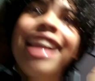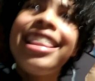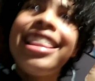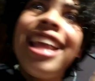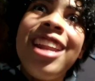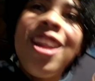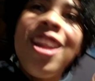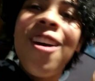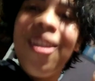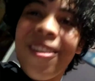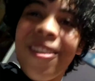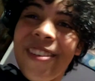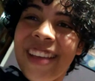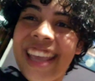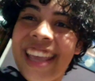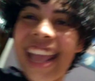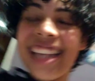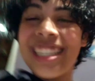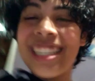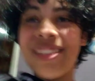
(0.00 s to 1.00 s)
that
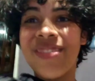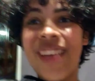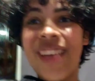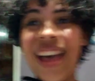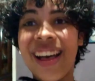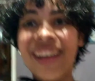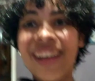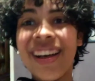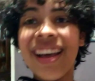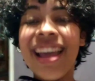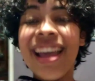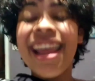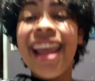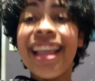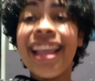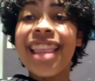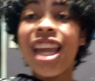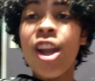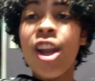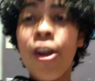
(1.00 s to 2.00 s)
notification
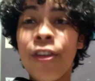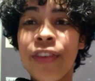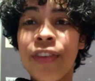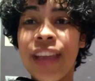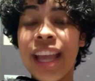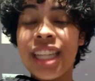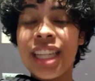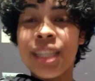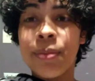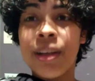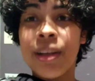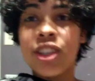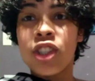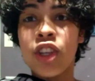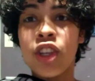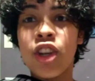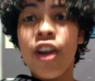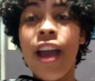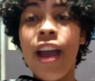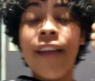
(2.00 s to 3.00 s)
bell so
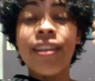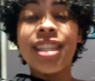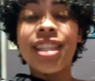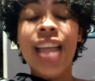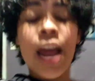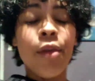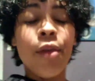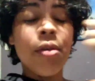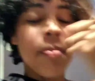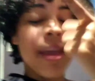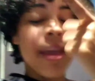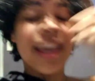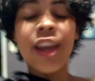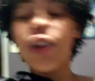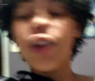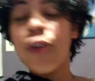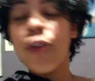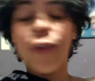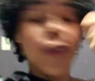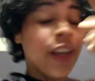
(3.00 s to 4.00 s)
you know every time we make a
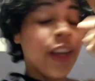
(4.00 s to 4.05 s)
new